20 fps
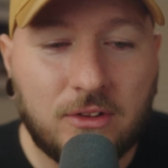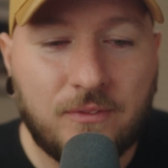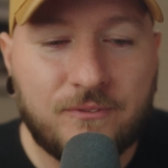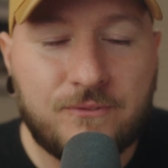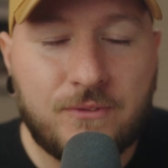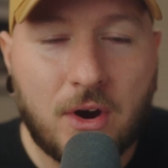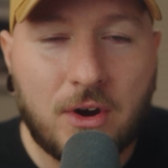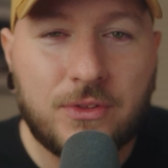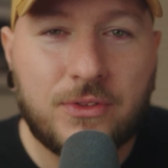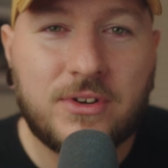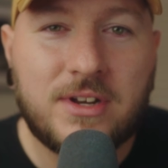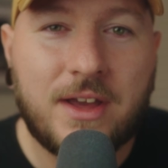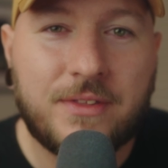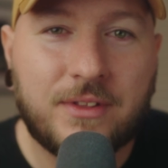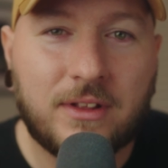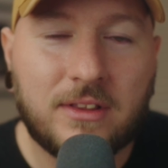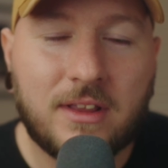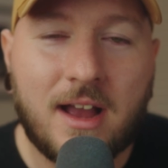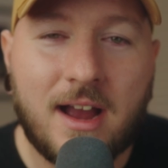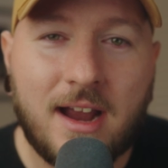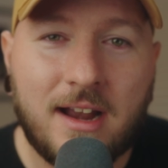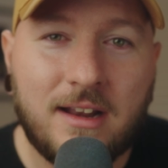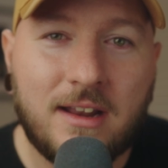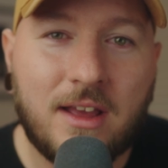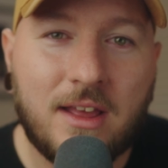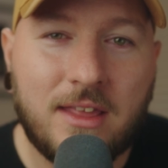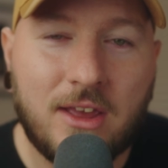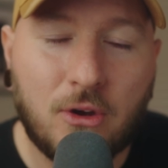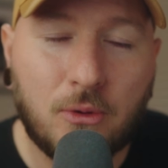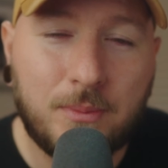farther down the
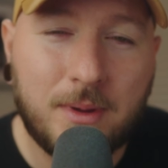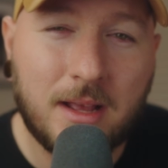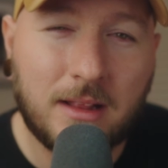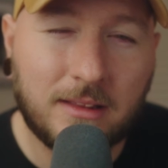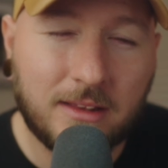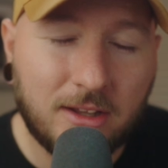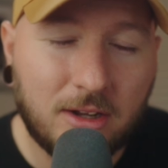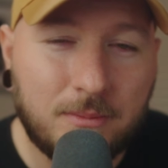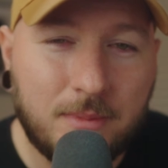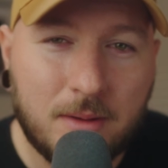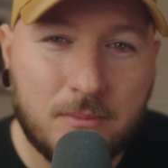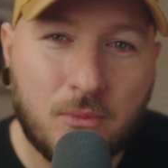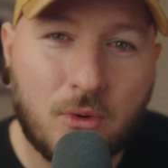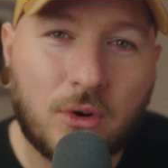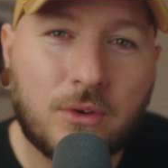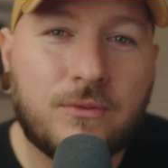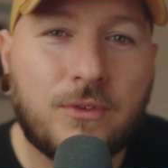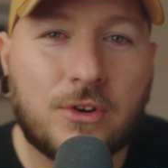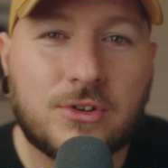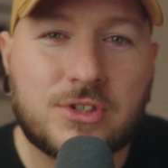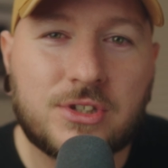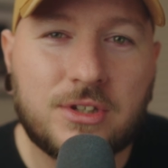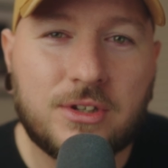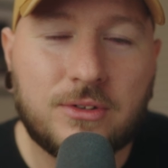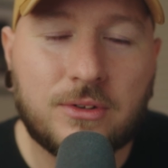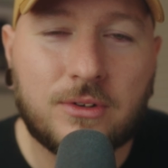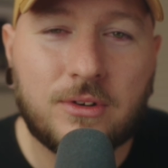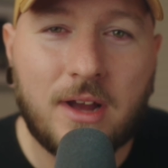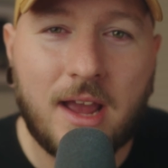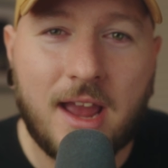line, it'll be a little bit more
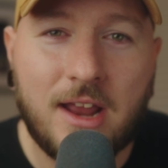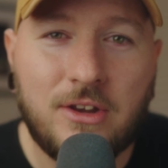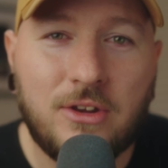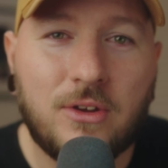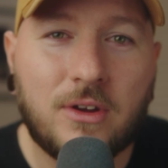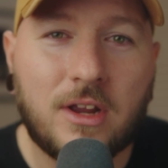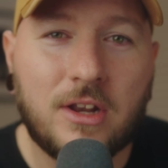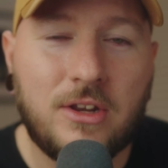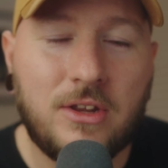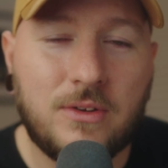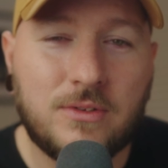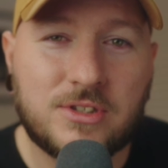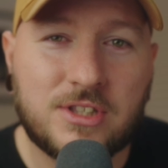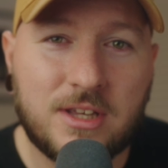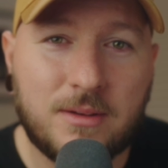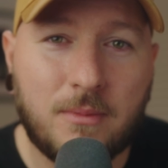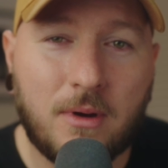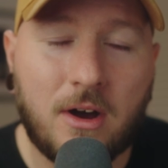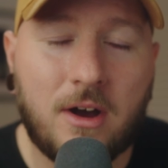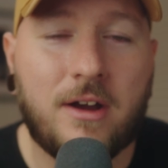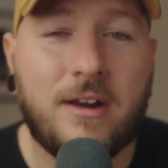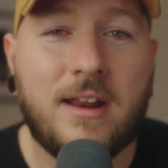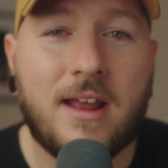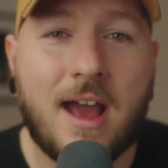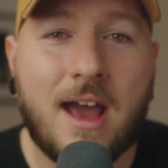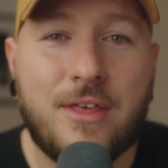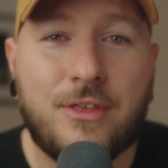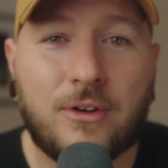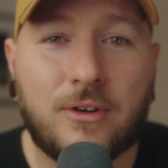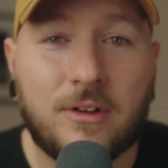versatile and you can use them on
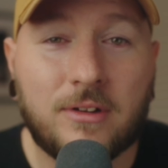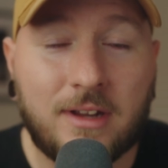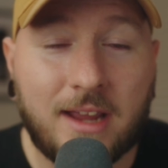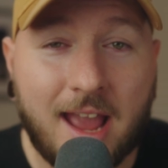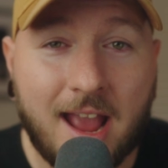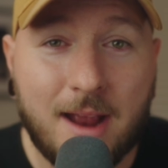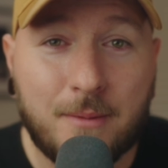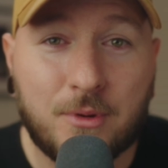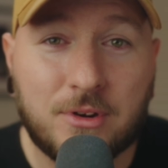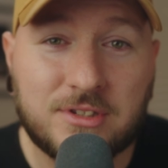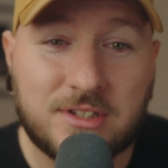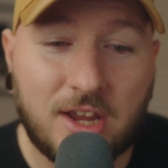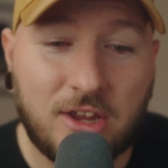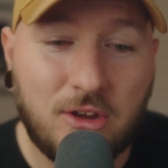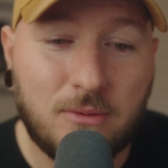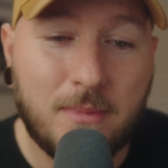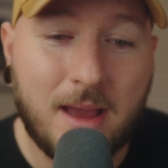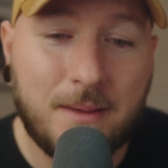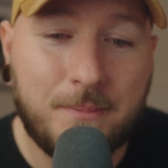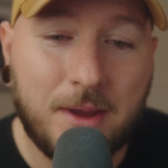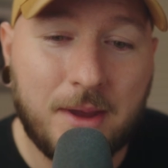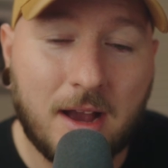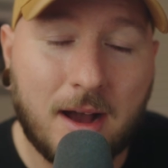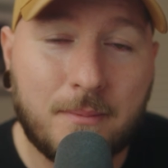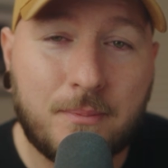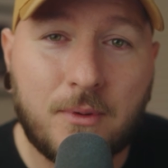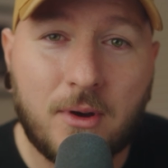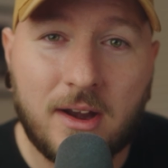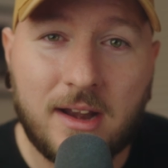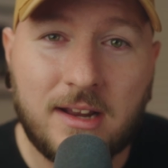other cameras that you may be
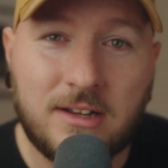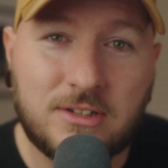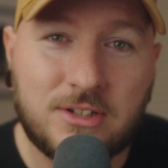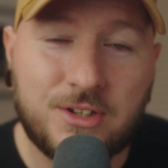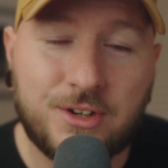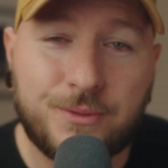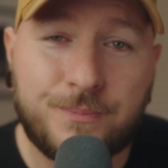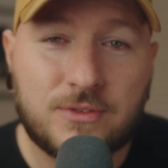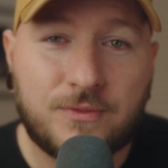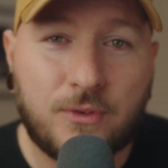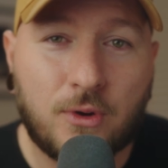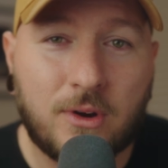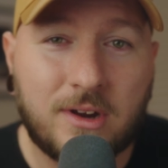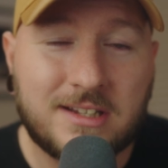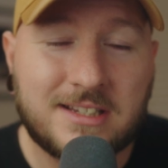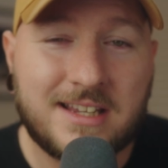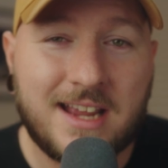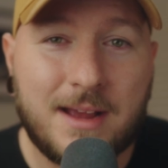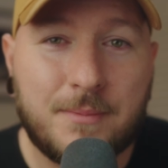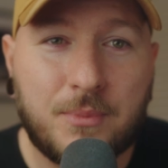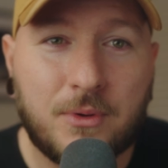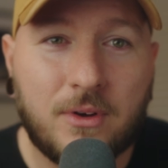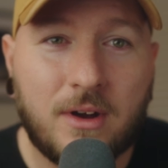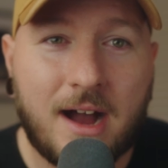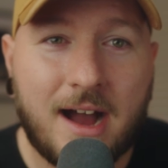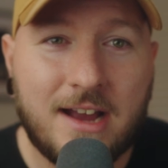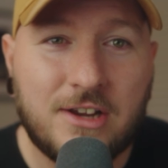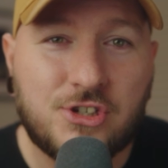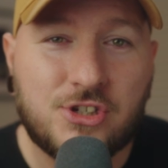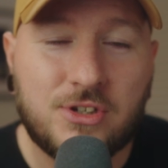upgrading to. For example,
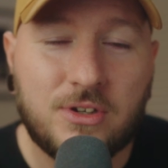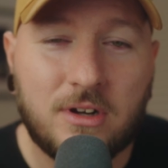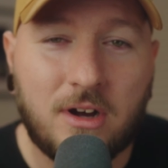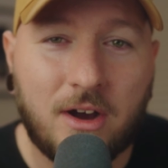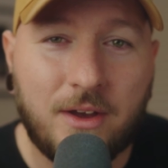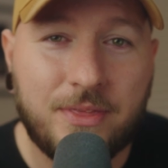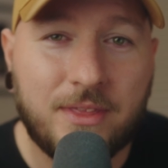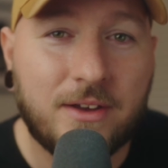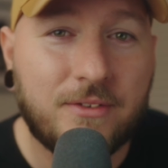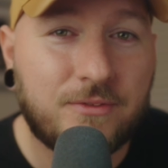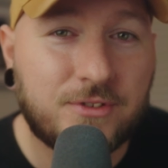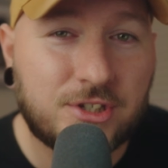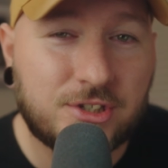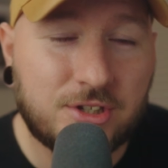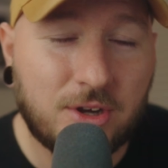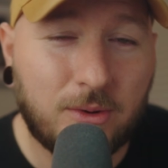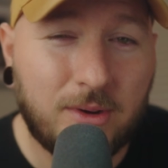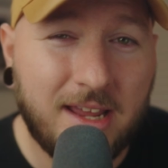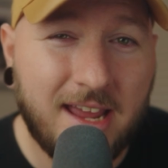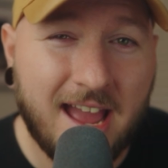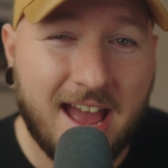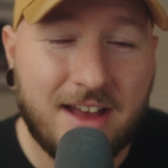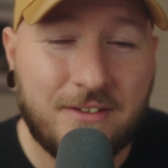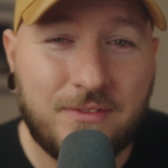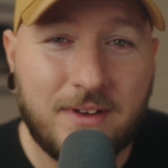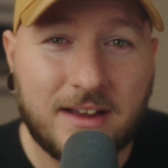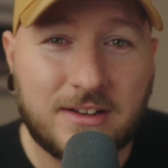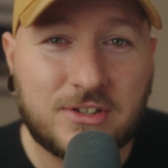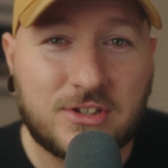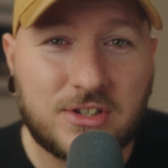I shoot on the Sony
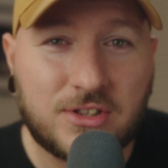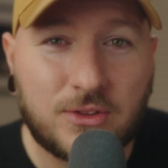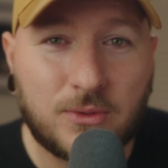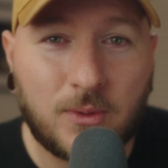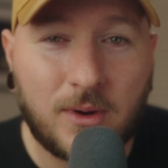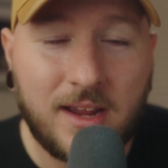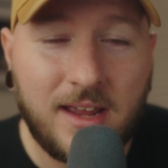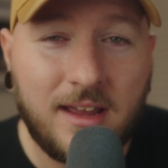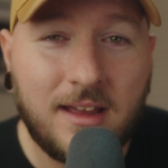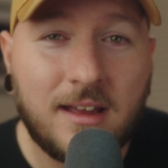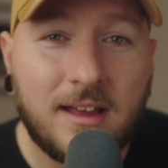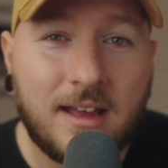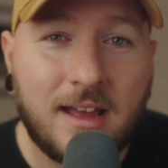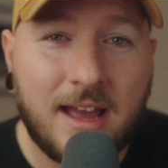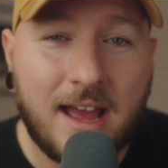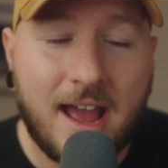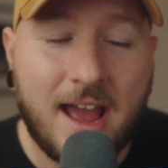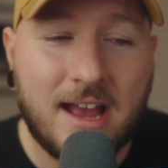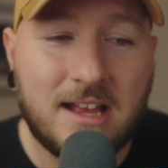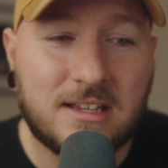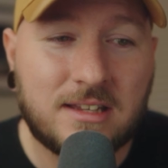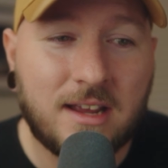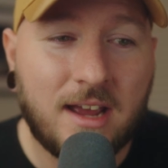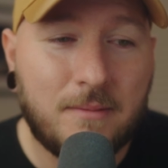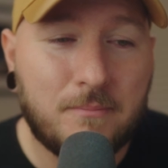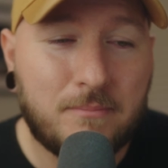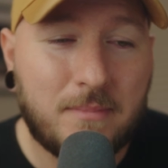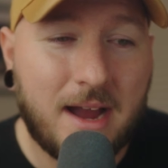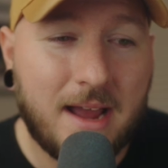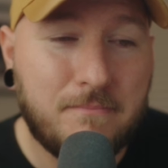FX3 as
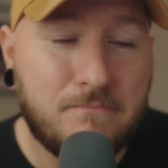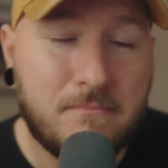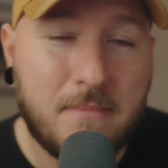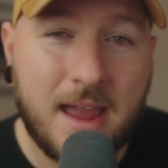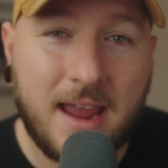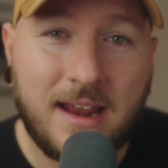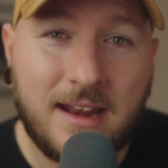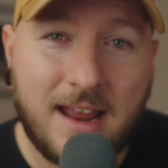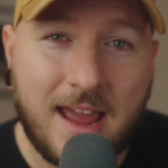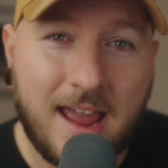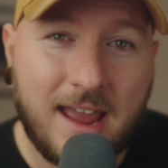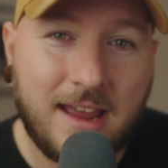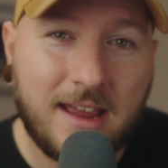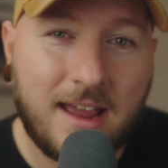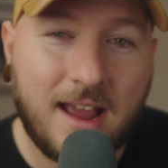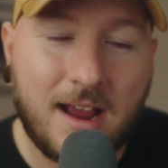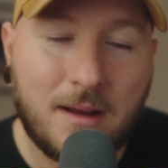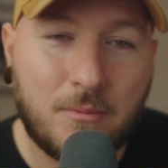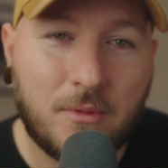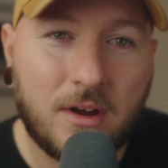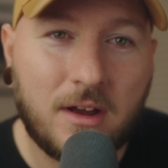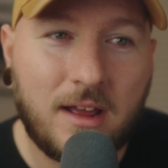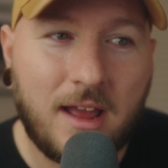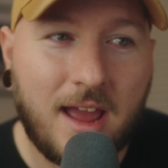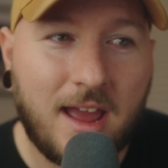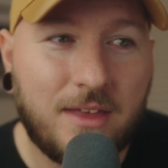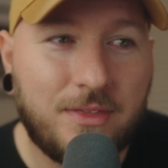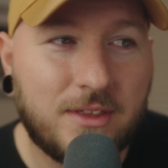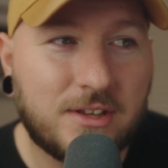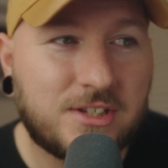my main A camera
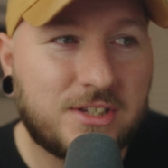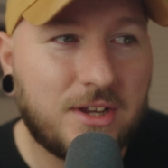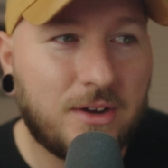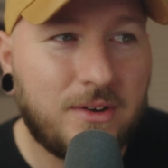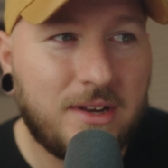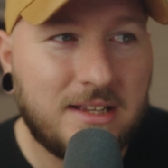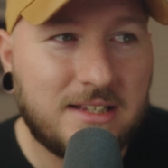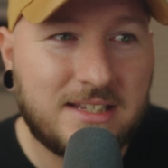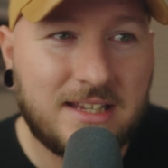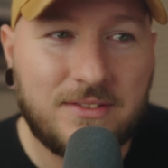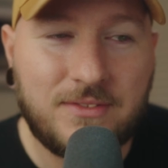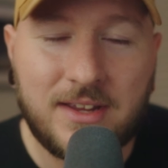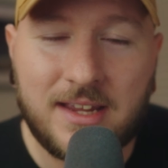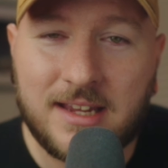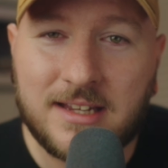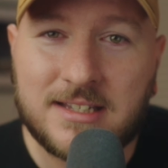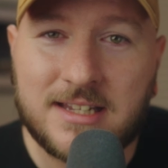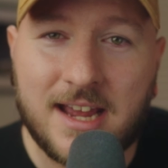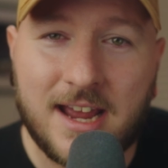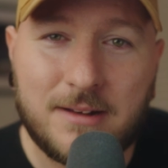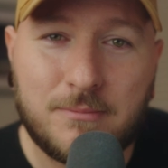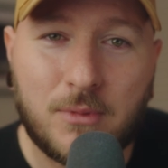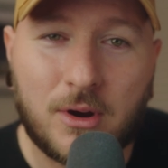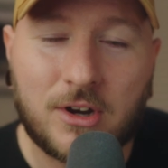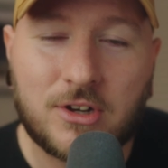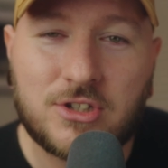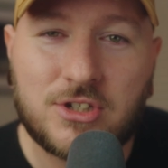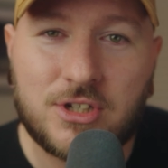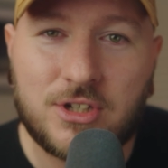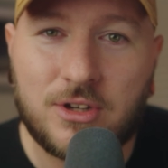and the Sony ZV-E10
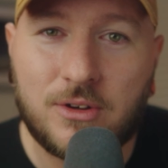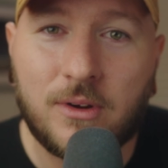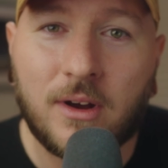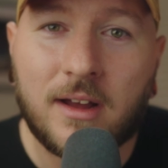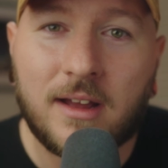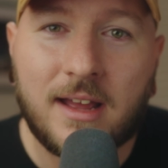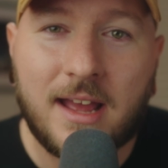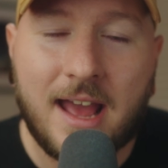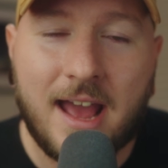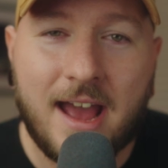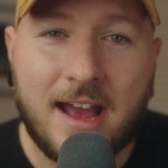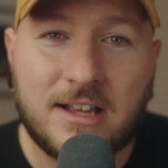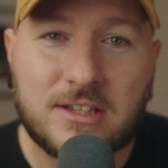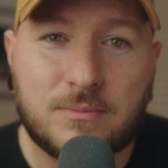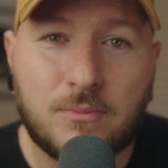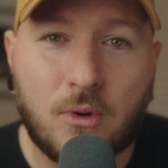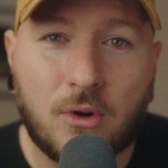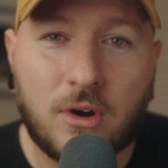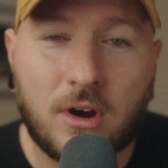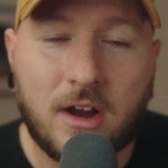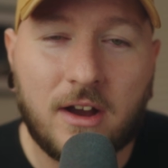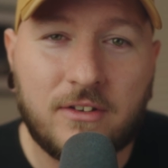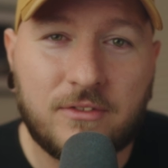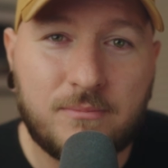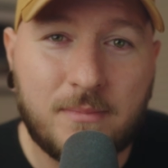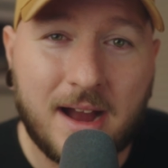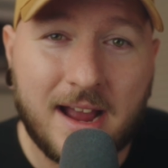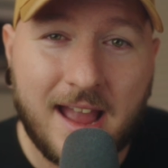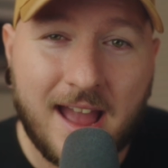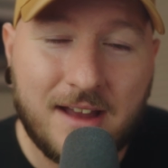Mark II as more of
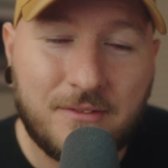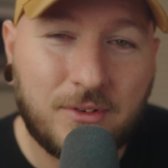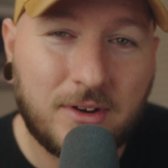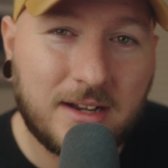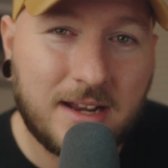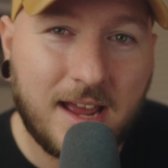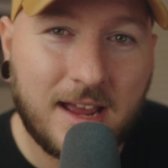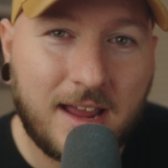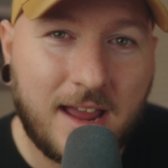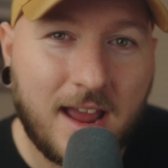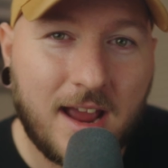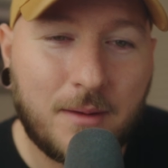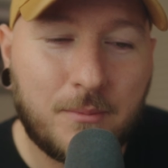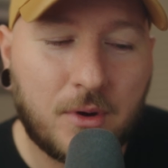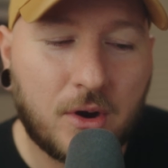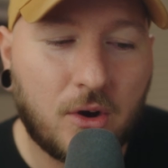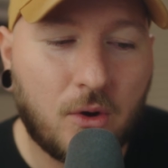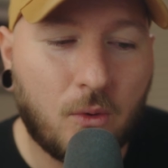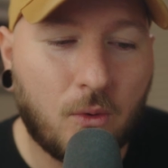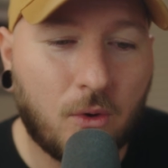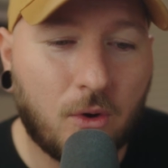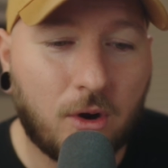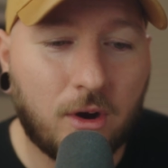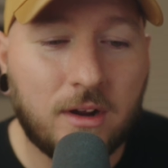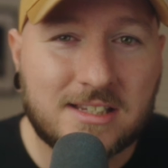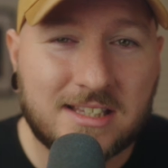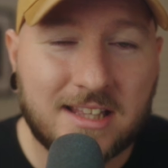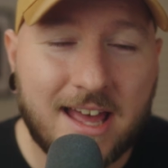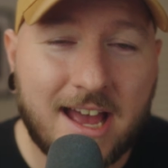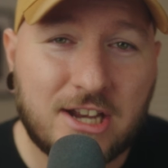my everyday camera or
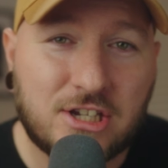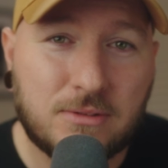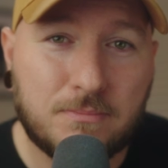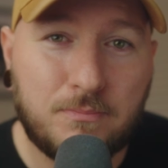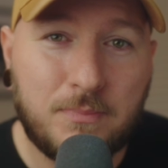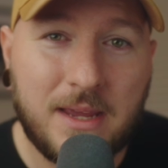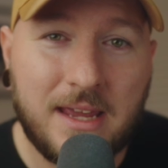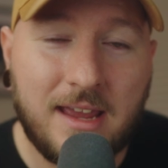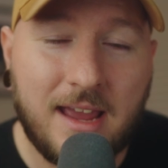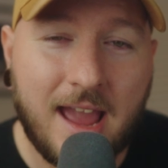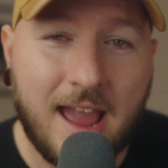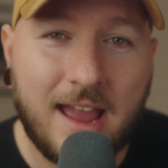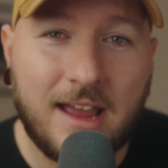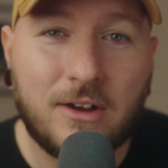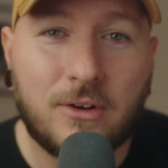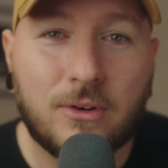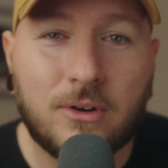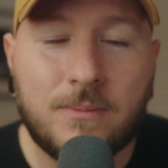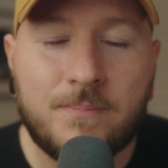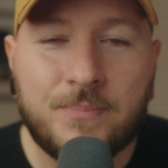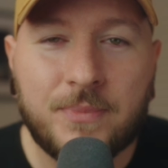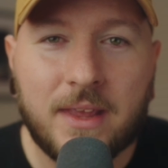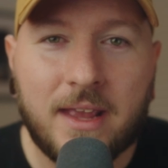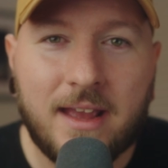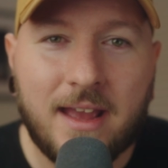/B angle.